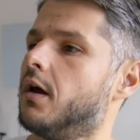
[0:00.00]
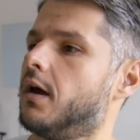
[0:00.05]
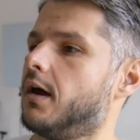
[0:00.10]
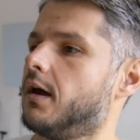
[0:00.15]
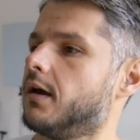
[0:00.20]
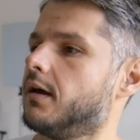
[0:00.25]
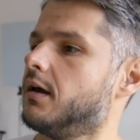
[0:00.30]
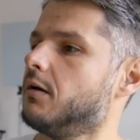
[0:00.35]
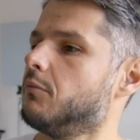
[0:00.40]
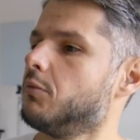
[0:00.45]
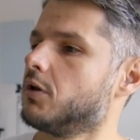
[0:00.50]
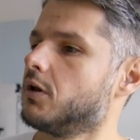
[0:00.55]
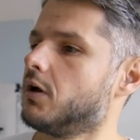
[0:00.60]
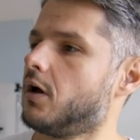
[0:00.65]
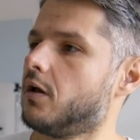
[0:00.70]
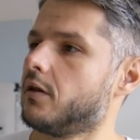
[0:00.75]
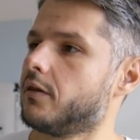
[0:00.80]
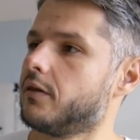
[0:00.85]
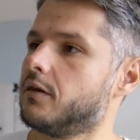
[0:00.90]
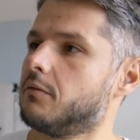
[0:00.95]
a gimbal
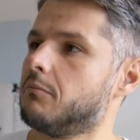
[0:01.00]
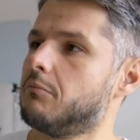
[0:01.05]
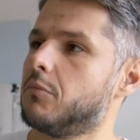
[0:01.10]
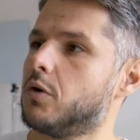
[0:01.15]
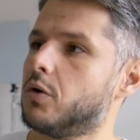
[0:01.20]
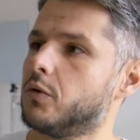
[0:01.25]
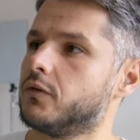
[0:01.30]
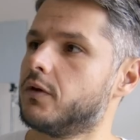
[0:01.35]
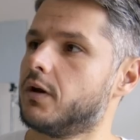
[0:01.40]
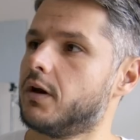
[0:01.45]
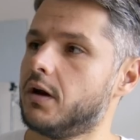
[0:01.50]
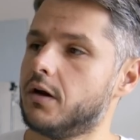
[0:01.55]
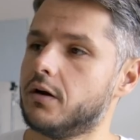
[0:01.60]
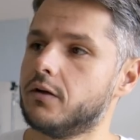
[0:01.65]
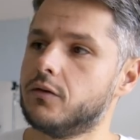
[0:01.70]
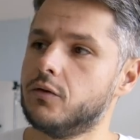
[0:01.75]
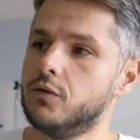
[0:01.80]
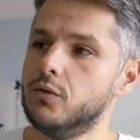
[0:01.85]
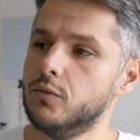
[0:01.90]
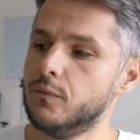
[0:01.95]
called the Moza Air
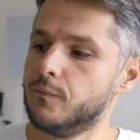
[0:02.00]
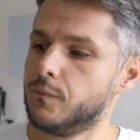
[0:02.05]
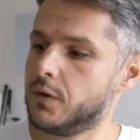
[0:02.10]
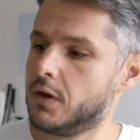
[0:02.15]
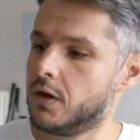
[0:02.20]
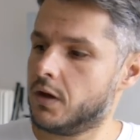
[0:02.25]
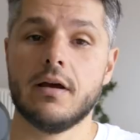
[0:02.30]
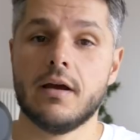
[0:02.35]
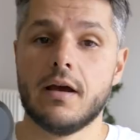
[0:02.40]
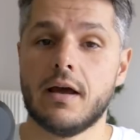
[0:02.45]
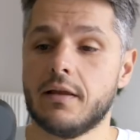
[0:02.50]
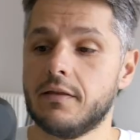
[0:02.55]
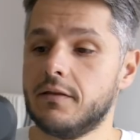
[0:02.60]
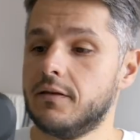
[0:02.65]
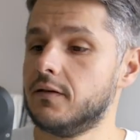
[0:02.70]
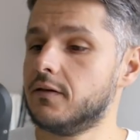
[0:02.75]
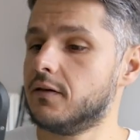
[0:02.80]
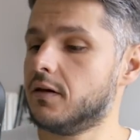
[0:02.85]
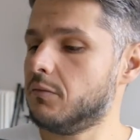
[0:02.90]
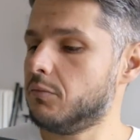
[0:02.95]
2. And
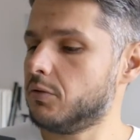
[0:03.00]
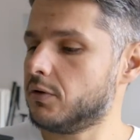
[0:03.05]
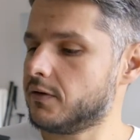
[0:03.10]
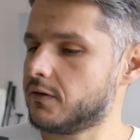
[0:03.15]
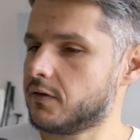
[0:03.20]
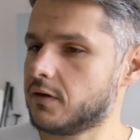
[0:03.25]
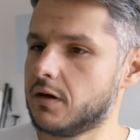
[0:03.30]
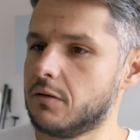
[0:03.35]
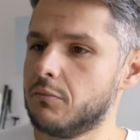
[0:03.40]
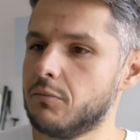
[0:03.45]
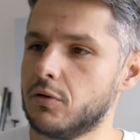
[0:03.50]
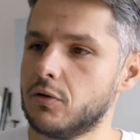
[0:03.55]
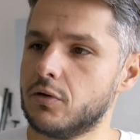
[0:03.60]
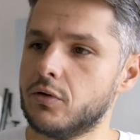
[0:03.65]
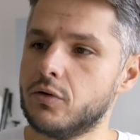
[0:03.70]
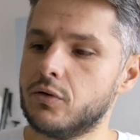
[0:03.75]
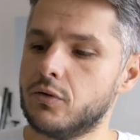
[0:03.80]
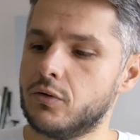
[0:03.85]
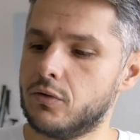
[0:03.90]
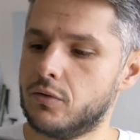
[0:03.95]
this gimbal is a gimbal
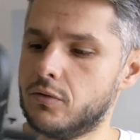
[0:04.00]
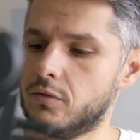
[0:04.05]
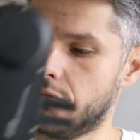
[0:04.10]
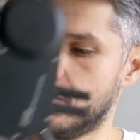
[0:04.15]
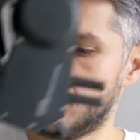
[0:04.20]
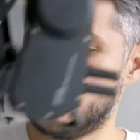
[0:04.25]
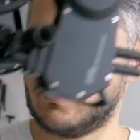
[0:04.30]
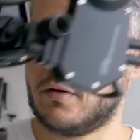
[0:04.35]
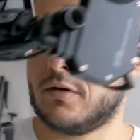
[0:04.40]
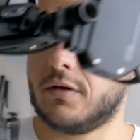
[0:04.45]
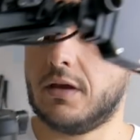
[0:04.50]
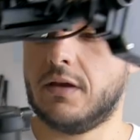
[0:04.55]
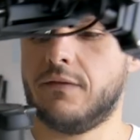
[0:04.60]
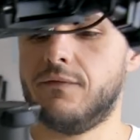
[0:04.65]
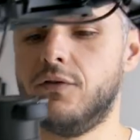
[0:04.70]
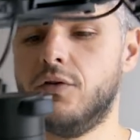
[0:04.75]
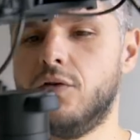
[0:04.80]
who, if